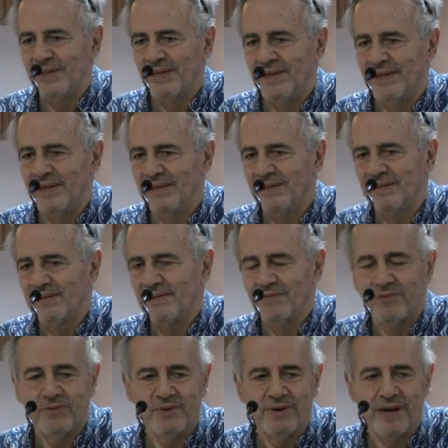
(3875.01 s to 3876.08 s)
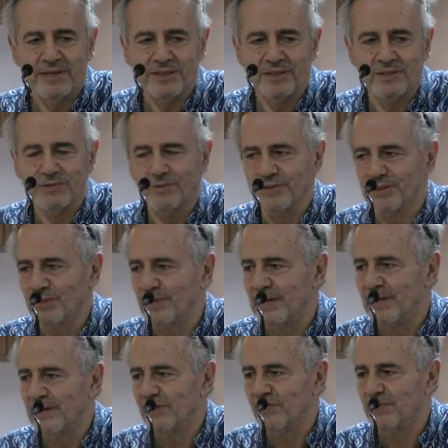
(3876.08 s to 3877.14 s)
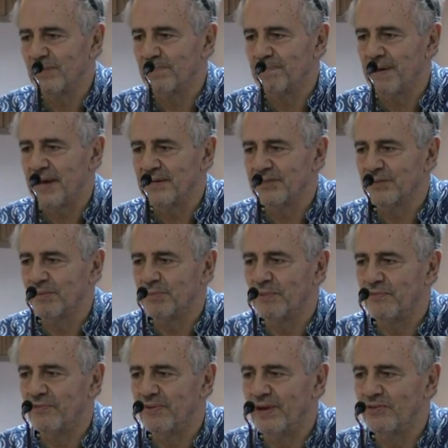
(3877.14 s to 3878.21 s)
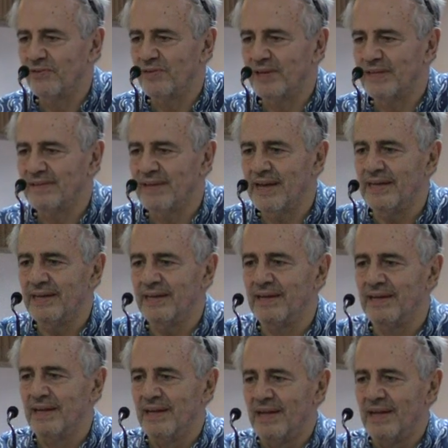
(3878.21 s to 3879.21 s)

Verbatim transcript: in for us, it's also English. In the past, it would have been French and Italian.